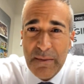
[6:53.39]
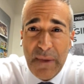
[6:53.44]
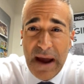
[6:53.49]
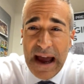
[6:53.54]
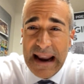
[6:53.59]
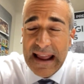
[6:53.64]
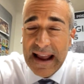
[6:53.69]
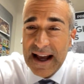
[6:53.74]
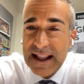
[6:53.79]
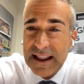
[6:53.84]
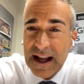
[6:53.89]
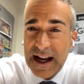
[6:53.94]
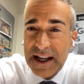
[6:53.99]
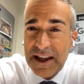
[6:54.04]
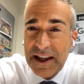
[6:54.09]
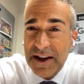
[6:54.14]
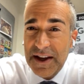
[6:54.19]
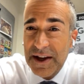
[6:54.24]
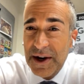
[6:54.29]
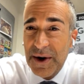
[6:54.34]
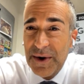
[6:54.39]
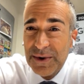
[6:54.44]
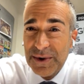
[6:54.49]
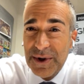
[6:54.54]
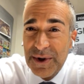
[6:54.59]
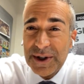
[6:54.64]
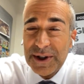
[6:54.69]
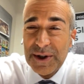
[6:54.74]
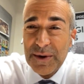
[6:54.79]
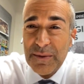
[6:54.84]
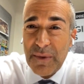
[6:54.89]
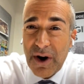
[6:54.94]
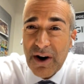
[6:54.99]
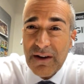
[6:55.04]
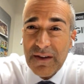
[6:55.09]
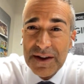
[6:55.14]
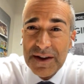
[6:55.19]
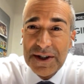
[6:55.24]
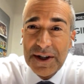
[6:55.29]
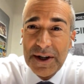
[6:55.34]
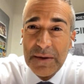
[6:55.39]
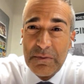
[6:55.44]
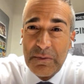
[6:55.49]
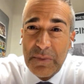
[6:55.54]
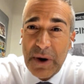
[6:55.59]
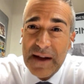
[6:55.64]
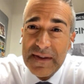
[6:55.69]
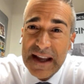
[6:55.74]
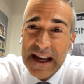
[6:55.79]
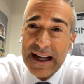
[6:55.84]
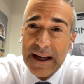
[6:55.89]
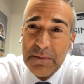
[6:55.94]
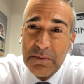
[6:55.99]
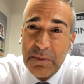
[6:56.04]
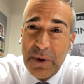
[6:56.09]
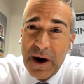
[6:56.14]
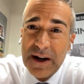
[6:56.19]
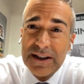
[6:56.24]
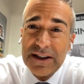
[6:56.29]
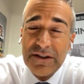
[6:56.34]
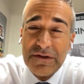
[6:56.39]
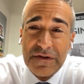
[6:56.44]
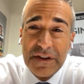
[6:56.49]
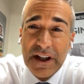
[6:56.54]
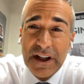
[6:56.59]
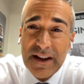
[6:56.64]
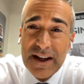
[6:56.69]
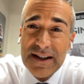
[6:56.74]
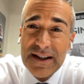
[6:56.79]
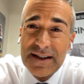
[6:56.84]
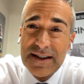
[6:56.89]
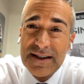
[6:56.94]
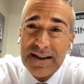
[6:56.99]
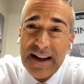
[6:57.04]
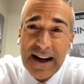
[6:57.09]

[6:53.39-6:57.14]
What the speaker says: And Matty, I like, look, the Marlins could punk the Phillies.